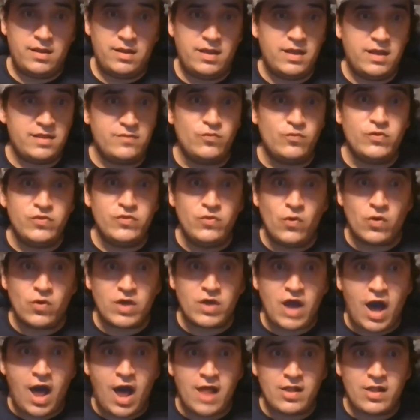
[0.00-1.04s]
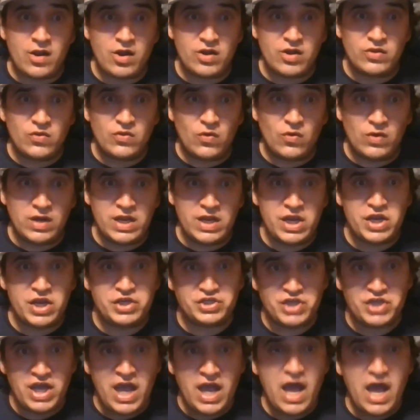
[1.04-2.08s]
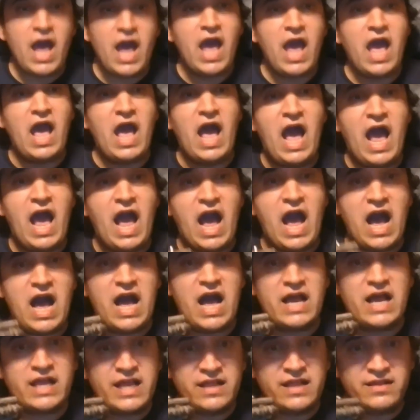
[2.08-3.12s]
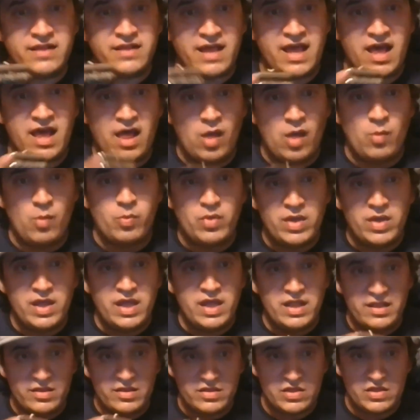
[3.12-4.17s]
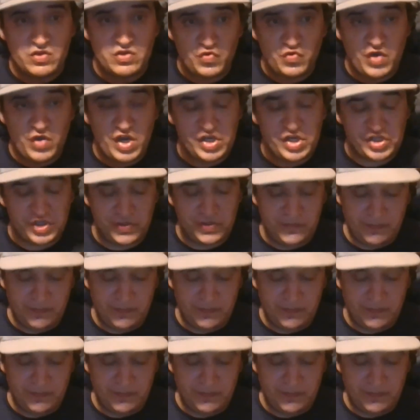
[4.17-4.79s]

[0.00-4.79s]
with no collar and no leash, I can help the situation.